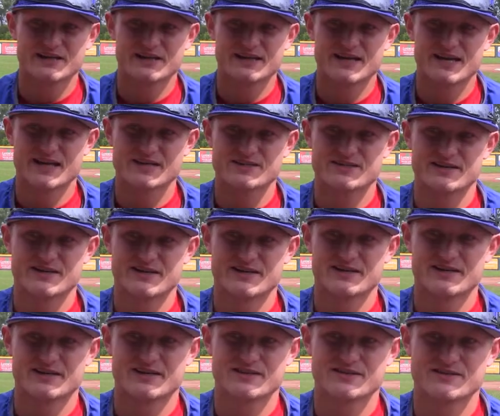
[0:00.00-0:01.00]
Being a catcher
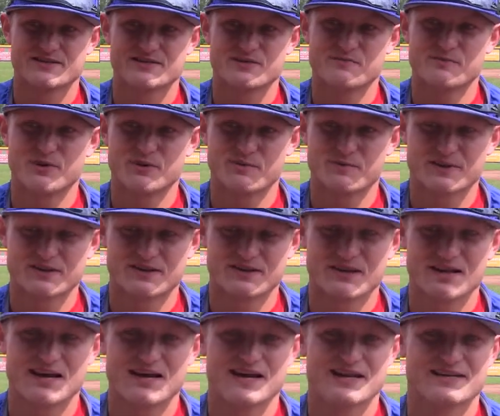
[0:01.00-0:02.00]
here, because you're in the bullpen a
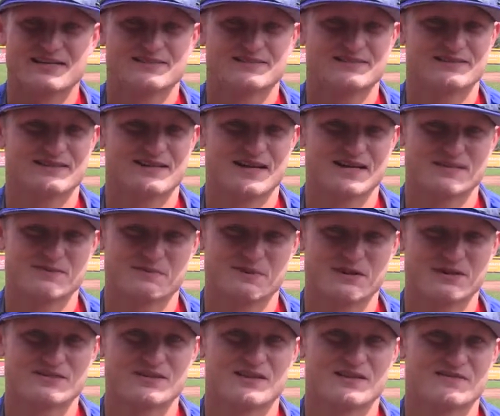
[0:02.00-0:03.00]
lot, as
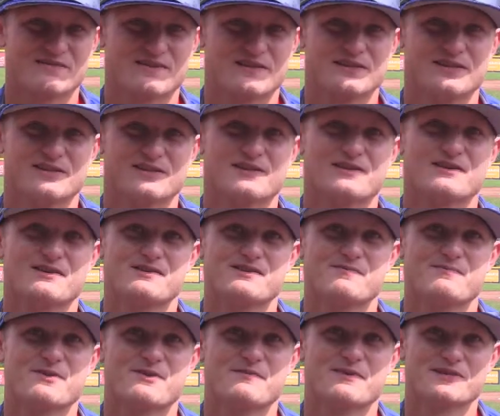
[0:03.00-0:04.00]
well as on the field, and
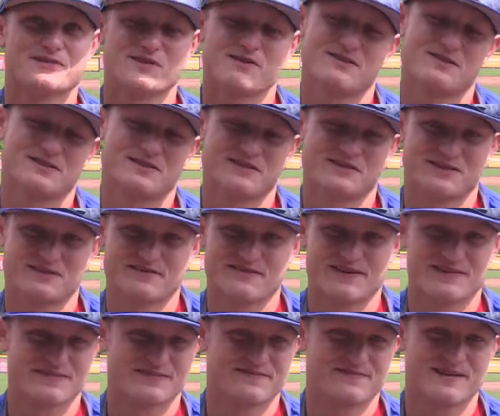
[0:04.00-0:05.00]
you're pretty much always close to the
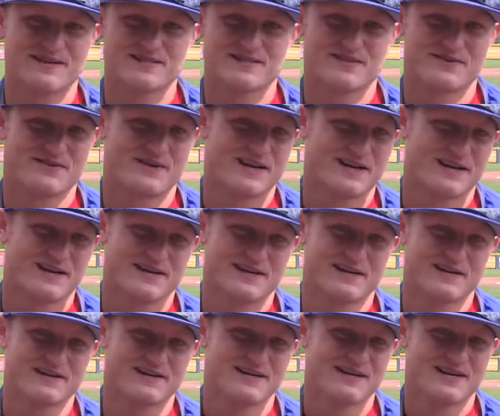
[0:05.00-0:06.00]
fans. The fans are great
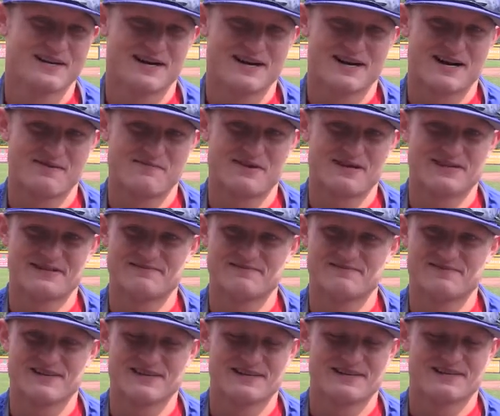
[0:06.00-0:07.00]
here. I mean,
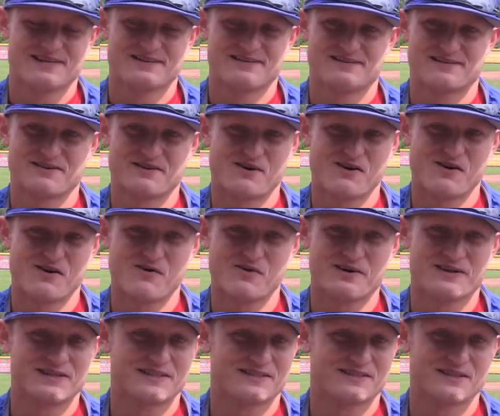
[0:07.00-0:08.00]
they're
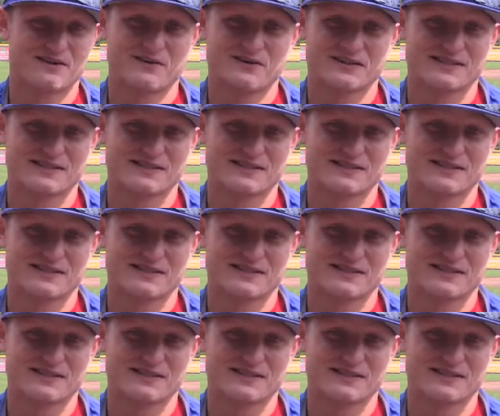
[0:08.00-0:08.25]
always so